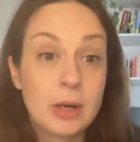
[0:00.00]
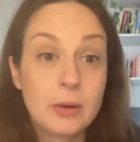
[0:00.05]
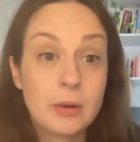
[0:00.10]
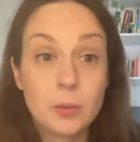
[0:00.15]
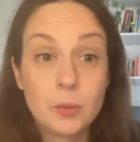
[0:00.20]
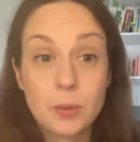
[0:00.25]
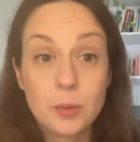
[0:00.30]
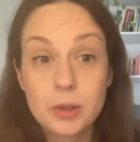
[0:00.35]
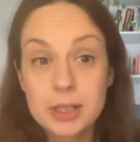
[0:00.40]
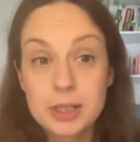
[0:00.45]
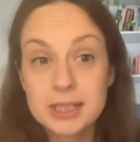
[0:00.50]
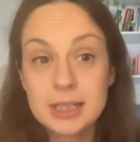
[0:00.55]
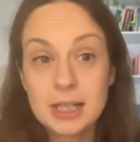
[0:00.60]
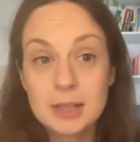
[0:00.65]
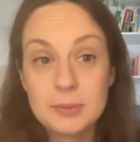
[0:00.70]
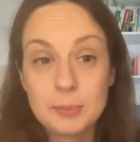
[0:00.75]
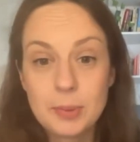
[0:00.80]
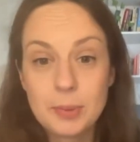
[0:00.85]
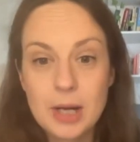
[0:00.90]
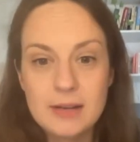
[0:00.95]
our working
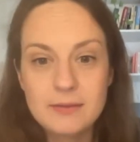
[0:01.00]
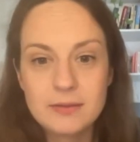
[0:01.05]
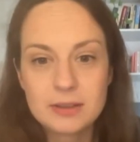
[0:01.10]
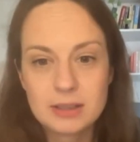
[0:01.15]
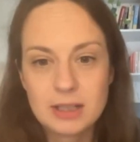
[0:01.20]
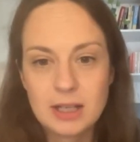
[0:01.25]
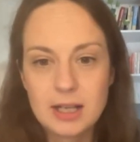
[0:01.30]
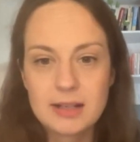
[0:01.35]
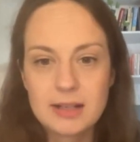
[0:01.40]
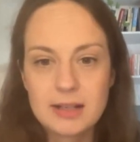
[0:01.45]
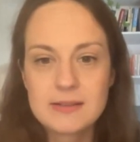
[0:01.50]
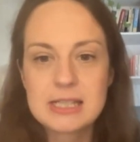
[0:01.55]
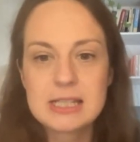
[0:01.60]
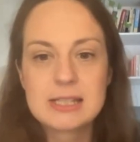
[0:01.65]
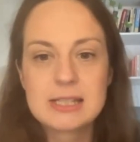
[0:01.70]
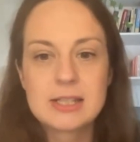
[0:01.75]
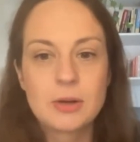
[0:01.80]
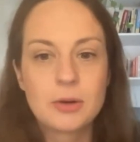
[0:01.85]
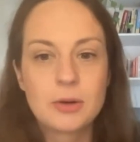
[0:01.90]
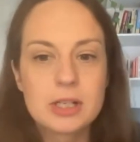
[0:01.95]
and private lives
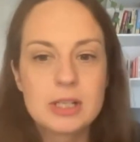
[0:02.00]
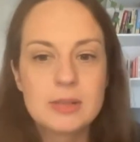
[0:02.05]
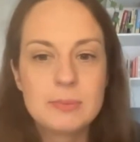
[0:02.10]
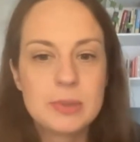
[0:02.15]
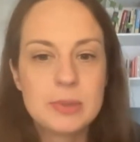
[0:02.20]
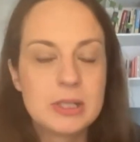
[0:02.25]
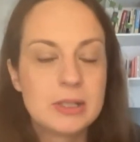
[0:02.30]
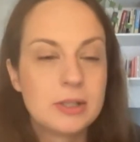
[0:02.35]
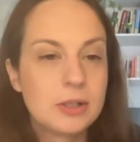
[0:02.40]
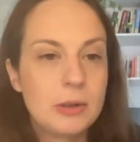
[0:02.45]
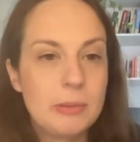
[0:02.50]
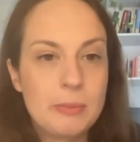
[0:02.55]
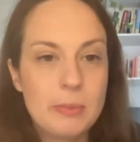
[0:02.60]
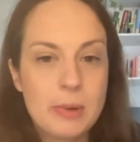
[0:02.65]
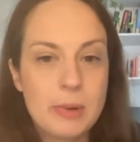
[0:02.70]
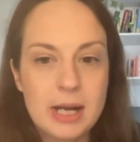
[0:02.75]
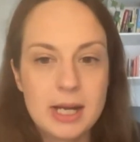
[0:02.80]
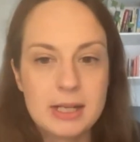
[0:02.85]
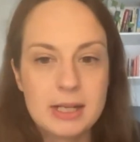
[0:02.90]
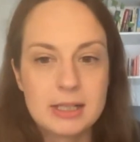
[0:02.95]
is already being
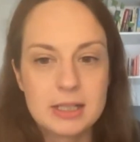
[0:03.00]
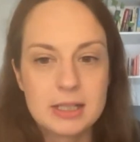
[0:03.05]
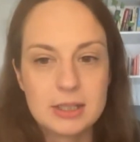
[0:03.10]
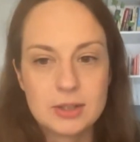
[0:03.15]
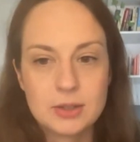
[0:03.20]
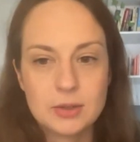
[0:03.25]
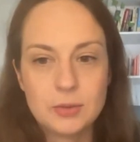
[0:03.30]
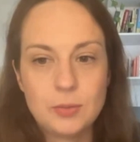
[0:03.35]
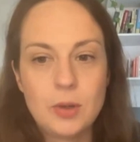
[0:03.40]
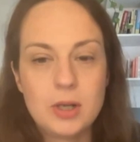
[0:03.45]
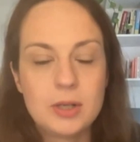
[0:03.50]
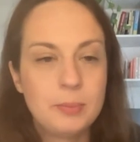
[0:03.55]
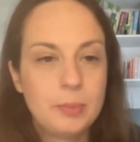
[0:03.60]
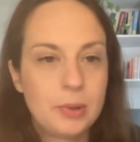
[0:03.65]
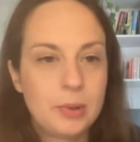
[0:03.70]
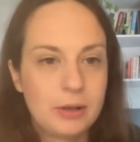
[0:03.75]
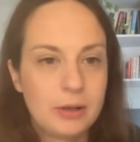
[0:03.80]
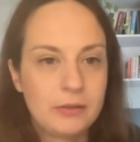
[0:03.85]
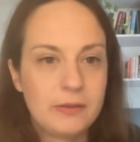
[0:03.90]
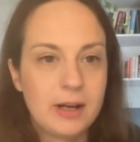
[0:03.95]
combined into one
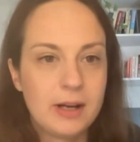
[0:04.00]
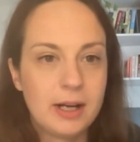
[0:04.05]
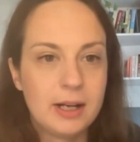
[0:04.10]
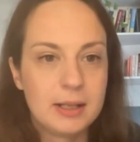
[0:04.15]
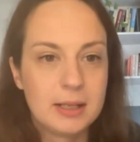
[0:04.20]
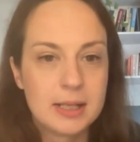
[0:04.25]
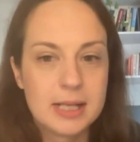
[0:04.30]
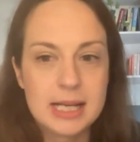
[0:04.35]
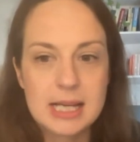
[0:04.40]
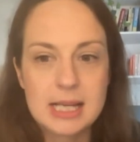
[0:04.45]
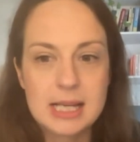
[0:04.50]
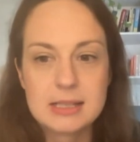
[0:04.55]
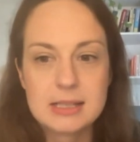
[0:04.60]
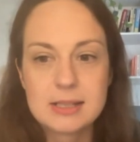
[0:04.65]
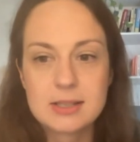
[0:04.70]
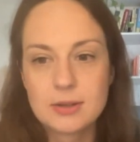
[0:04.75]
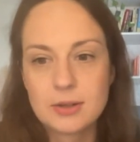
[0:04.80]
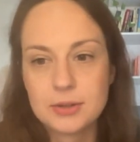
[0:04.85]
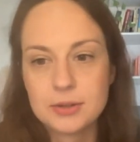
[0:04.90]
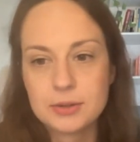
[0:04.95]
profile and
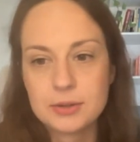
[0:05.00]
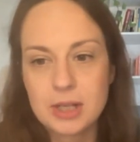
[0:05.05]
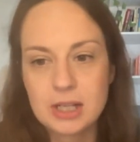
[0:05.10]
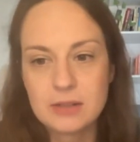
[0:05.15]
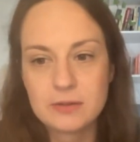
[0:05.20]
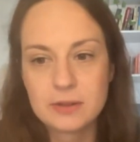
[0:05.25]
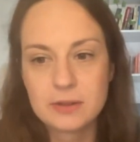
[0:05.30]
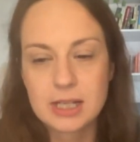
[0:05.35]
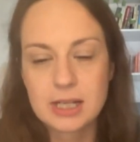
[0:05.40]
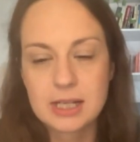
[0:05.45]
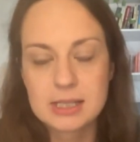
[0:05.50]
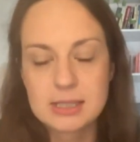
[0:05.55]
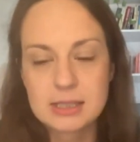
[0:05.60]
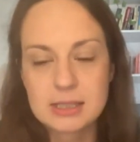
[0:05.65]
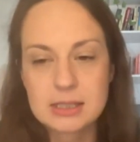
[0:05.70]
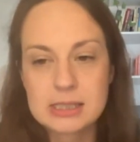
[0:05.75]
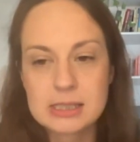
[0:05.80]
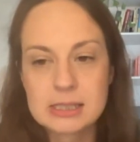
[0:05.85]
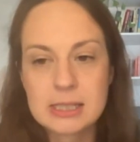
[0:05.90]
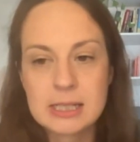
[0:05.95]
sold to
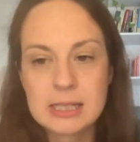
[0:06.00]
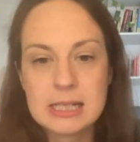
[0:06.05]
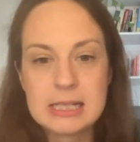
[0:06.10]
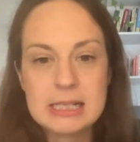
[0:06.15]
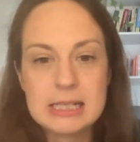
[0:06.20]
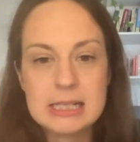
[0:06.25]
advertisers.